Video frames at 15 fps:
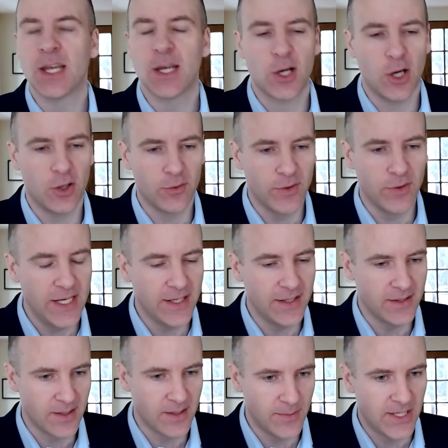Korean
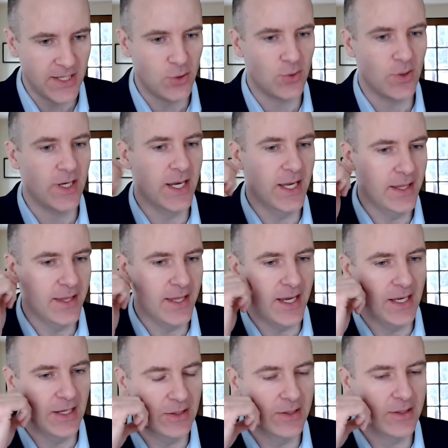subsidiary, and
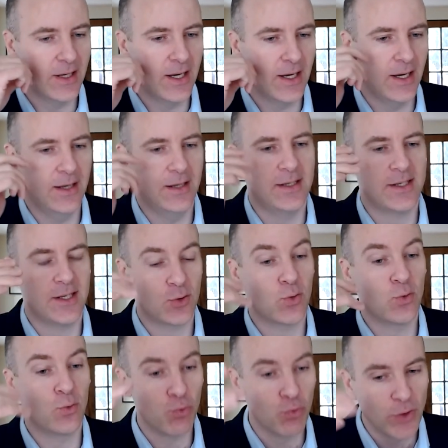then essentially
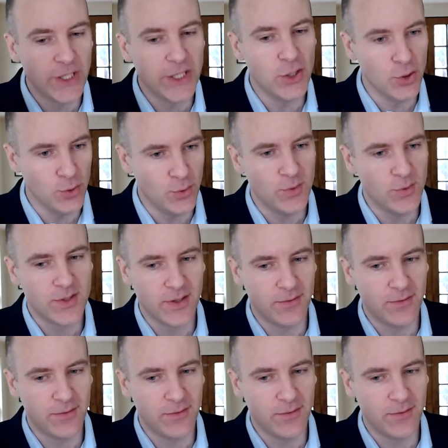reused,